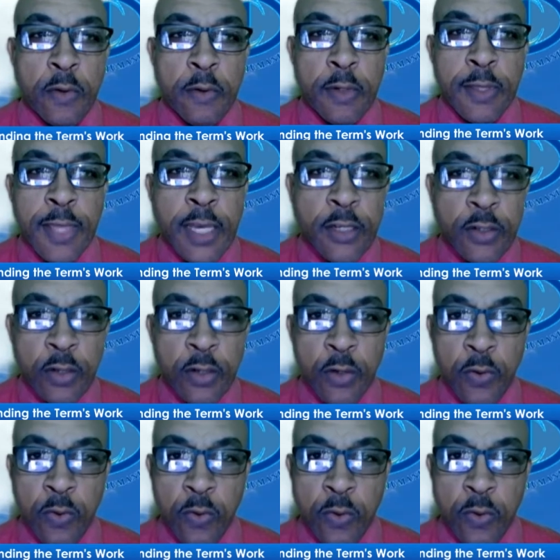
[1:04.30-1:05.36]
things to
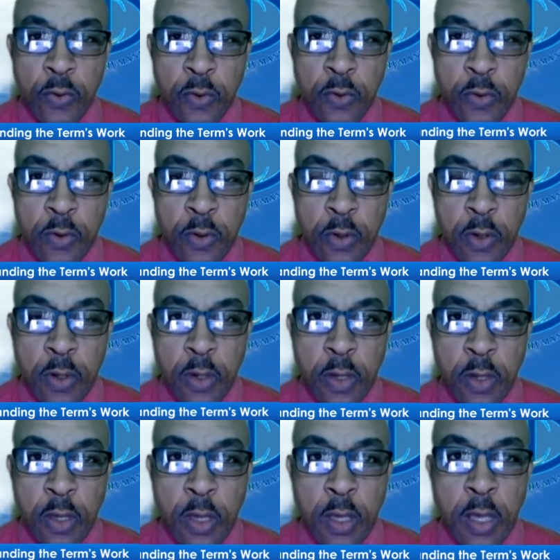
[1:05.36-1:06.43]
do.
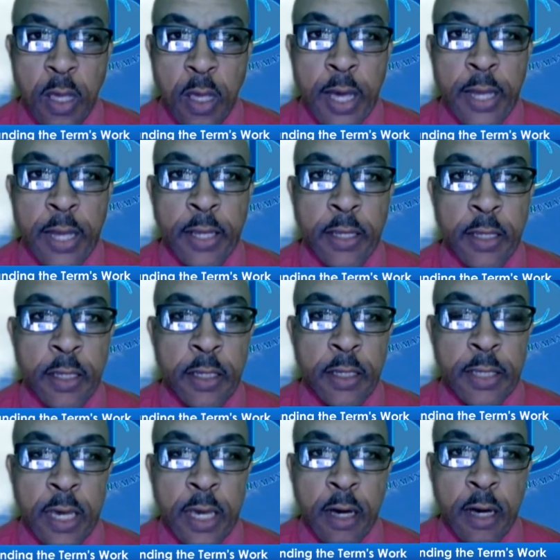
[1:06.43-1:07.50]
And the
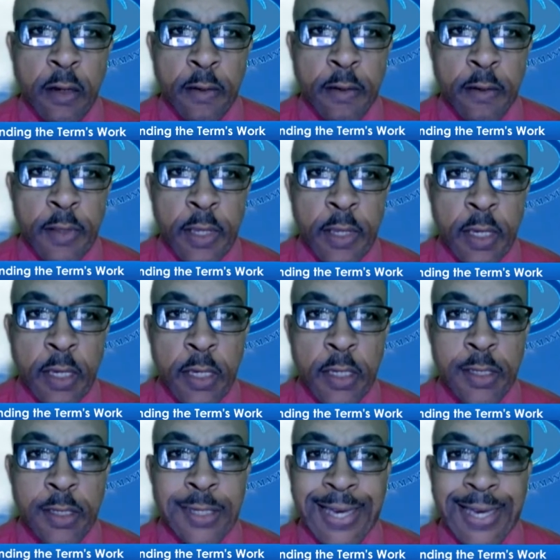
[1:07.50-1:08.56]
second thing is
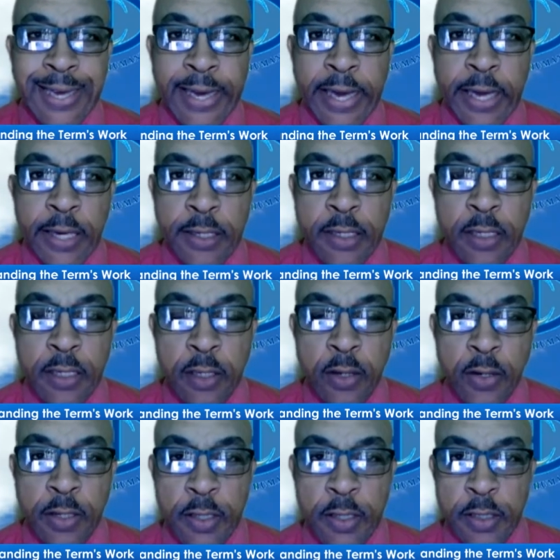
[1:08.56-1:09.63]
case
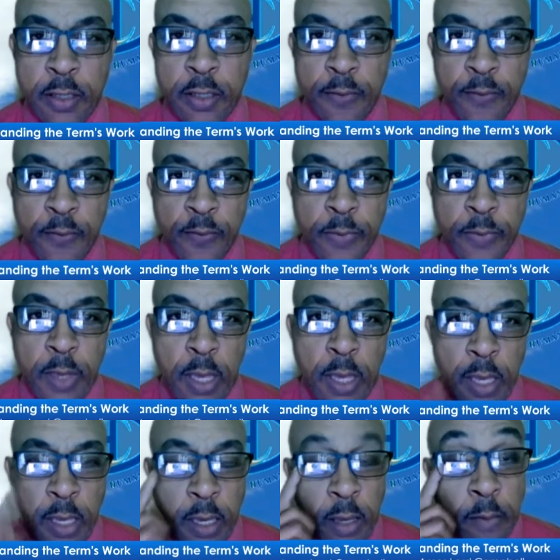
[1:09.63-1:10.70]
studies.
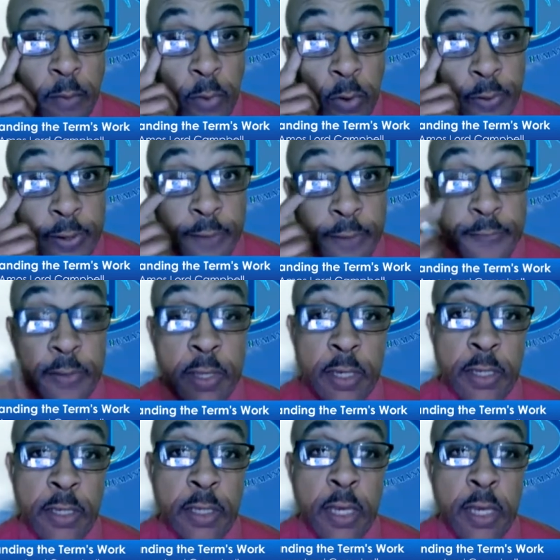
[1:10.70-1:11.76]
In both of
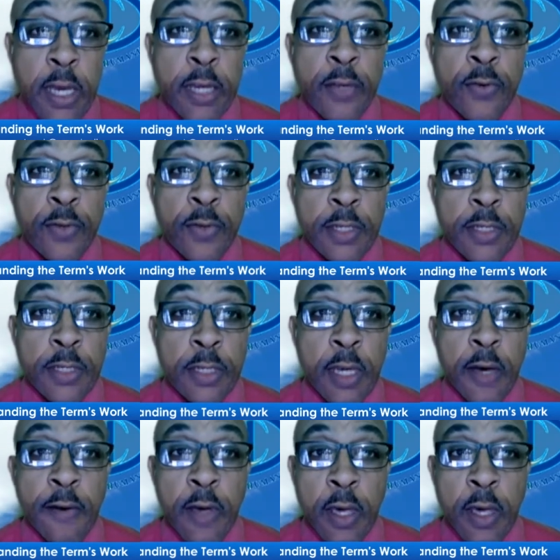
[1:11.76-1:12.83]
these, I notice a
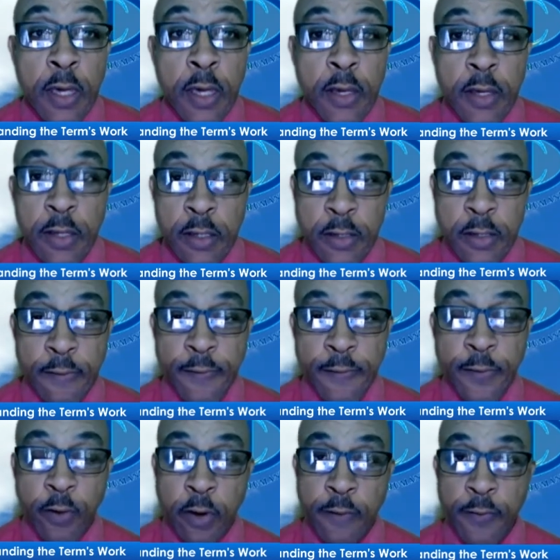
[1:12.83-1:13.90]

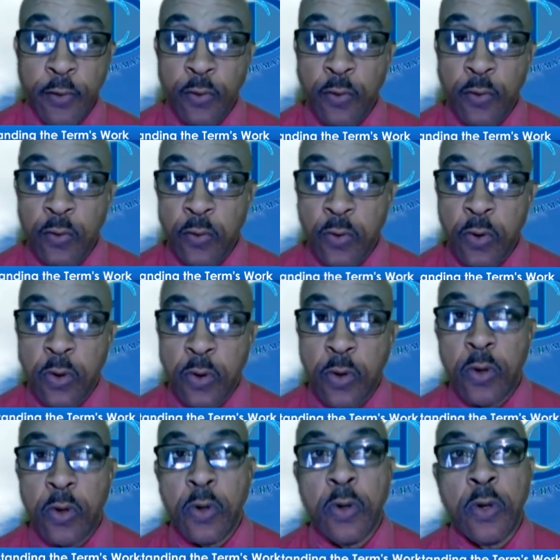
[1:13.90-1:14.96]
few of you
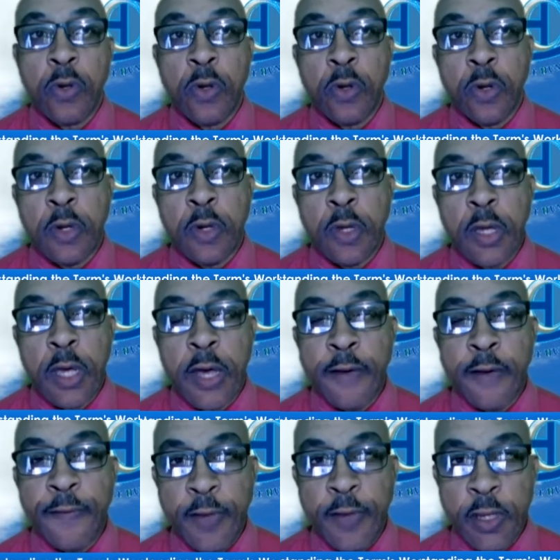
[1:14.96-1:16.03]
have
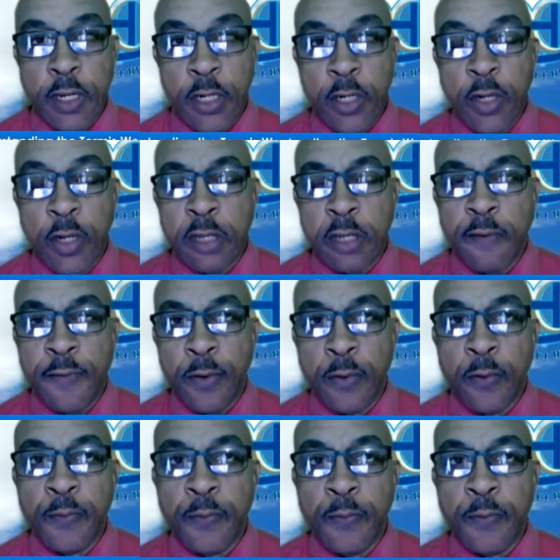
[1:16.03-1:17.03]
finished, just a few,